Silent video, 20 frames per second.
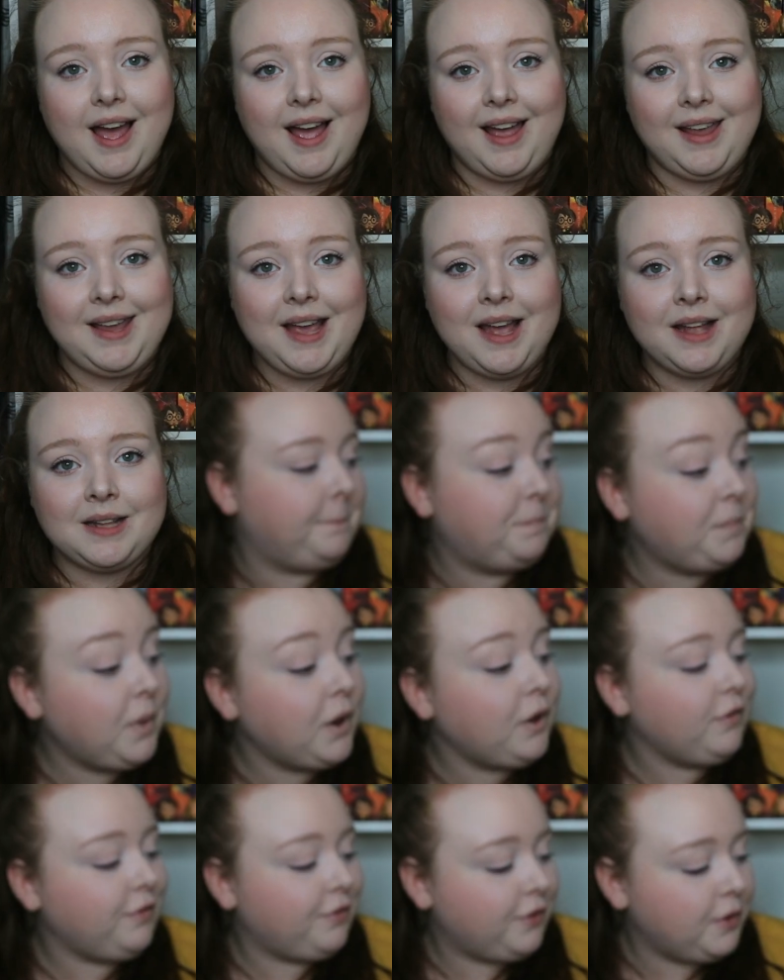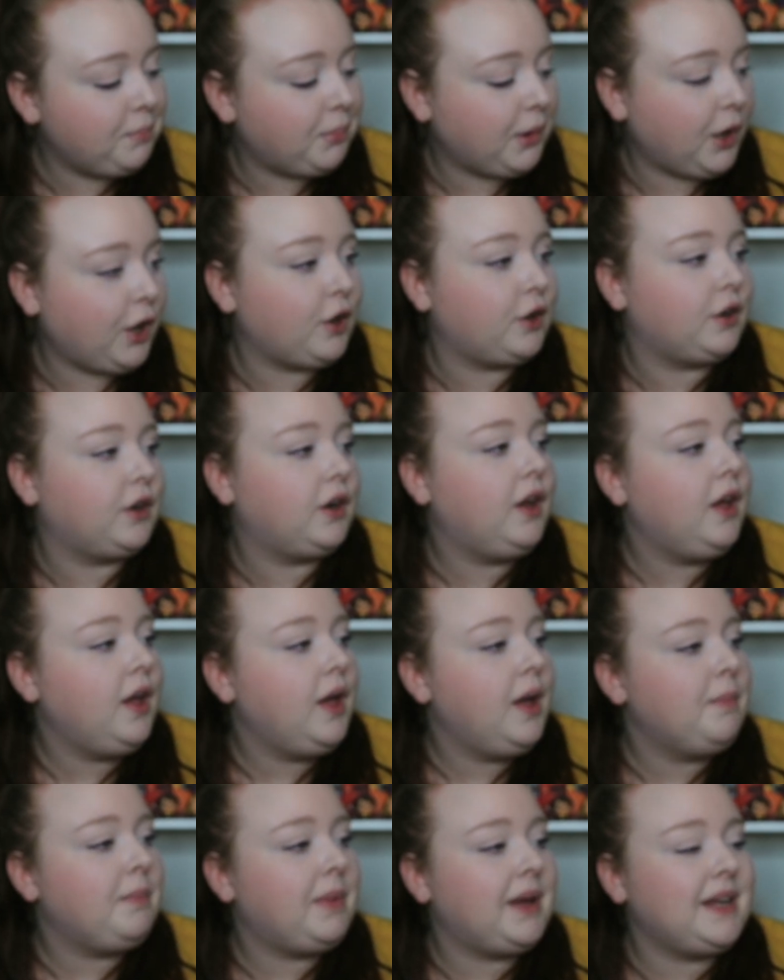I got Burn for Burn
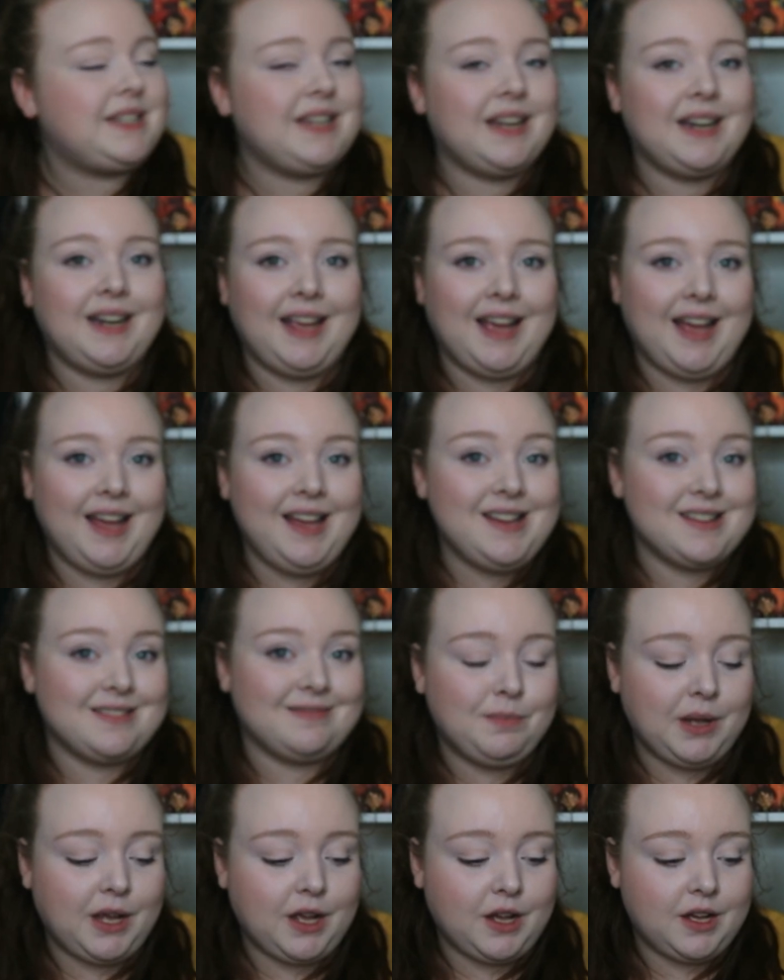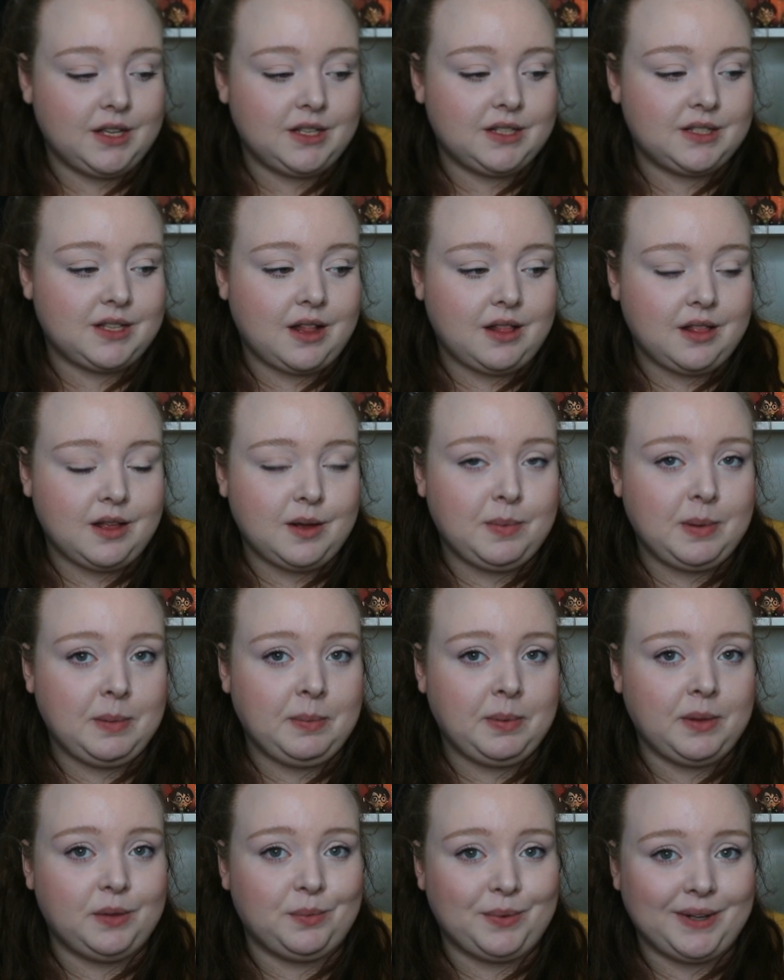by Jenny Han, because a of
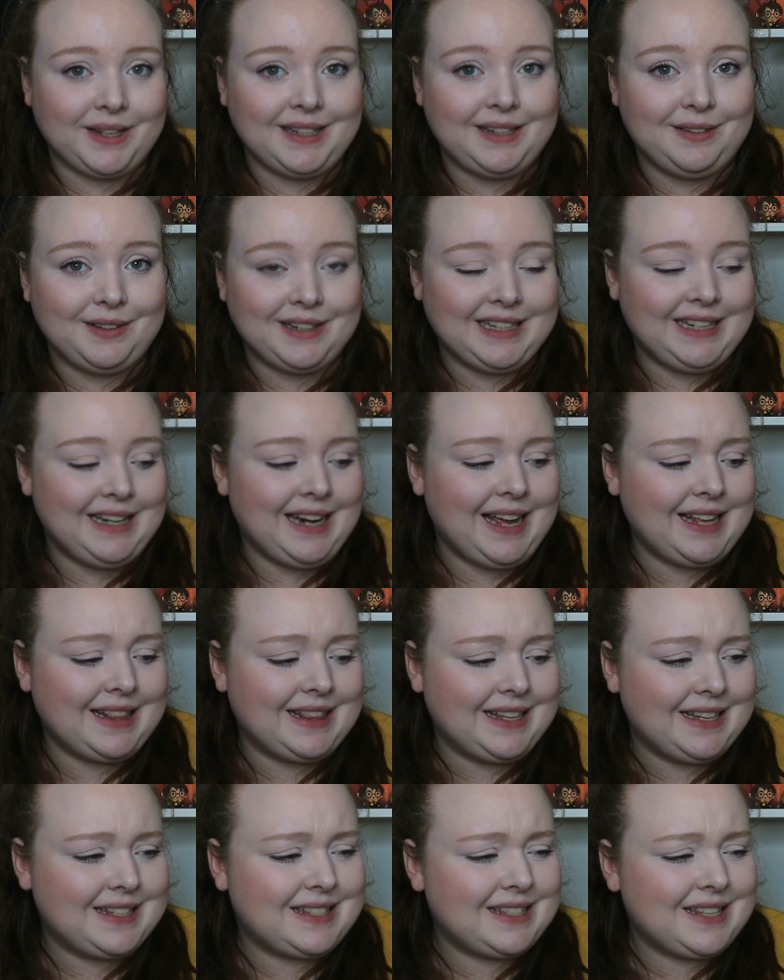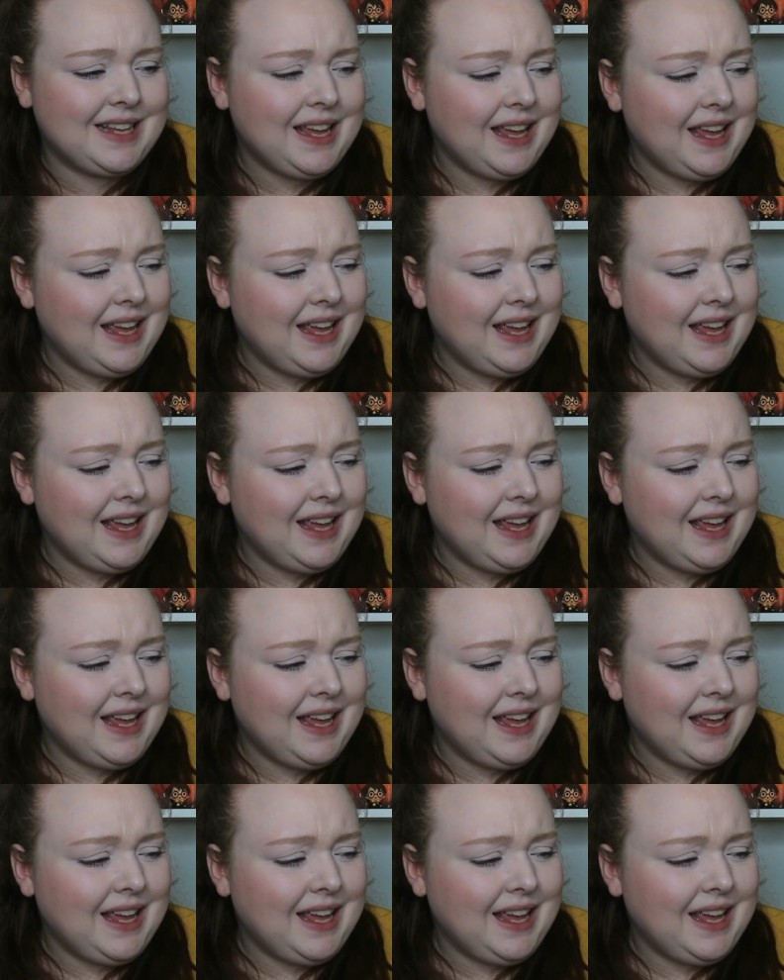people really like this.